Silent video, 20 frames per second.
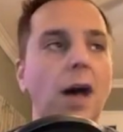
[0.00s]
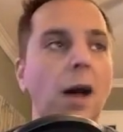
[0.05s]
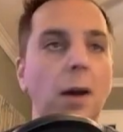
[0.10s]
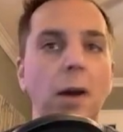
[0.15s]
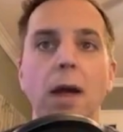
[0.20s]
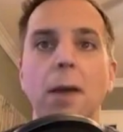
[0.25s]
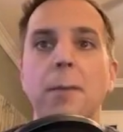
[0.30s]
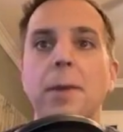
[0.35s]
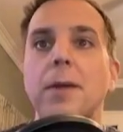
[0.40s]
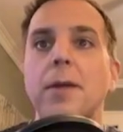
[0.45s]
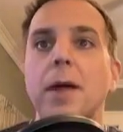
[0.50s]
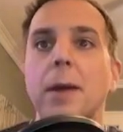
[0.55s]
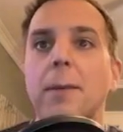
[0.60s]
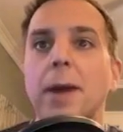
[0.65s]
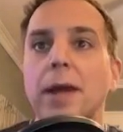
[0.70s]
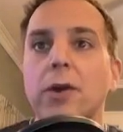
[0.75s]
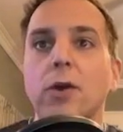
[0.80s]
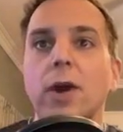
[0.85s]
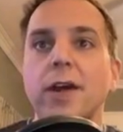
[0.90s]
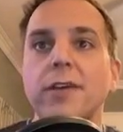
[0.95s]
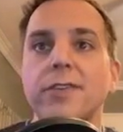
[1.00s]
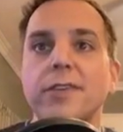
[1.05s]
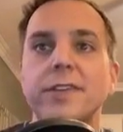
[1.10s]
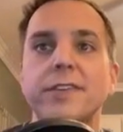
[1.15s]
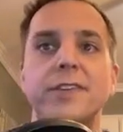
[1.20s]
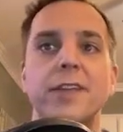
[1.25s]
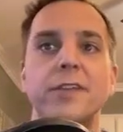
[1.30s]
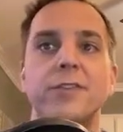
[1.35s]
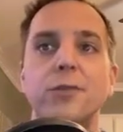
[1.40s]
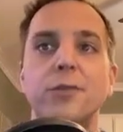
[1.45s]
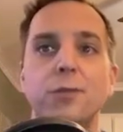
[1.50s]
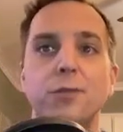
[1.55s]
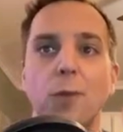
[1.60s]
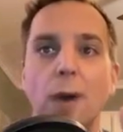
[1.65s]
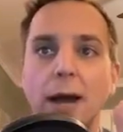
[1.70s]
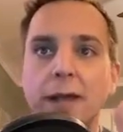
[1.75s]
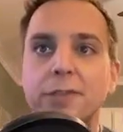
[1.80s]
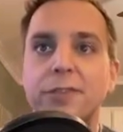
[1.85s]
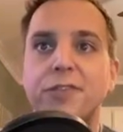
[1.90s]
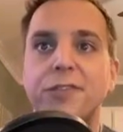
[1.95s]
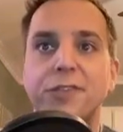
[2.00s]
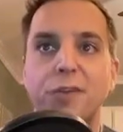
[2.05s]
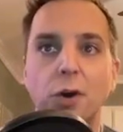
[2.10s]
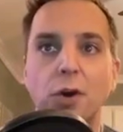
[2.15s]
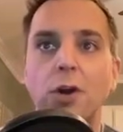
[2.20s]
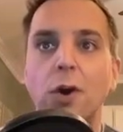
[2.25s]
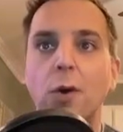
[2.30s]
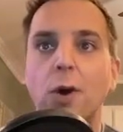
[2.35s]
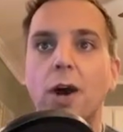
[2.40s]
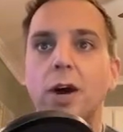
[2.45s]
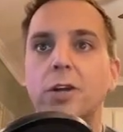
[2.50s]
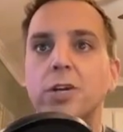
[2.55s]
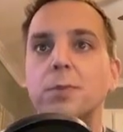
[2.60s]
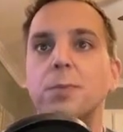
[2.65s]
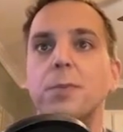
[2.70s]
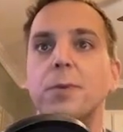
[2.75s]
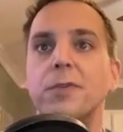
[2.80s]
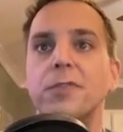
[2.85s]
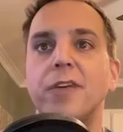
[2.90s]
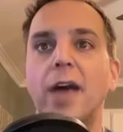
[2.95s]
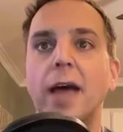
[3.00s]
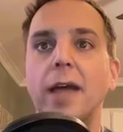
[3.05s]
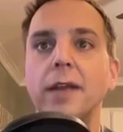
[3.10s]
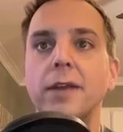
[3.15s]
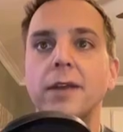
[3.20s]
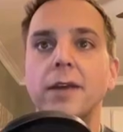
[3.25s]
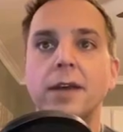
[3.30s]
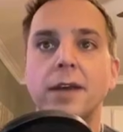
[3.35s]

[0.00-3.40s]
I mean, am I crazy? Did Fouad still go 100%?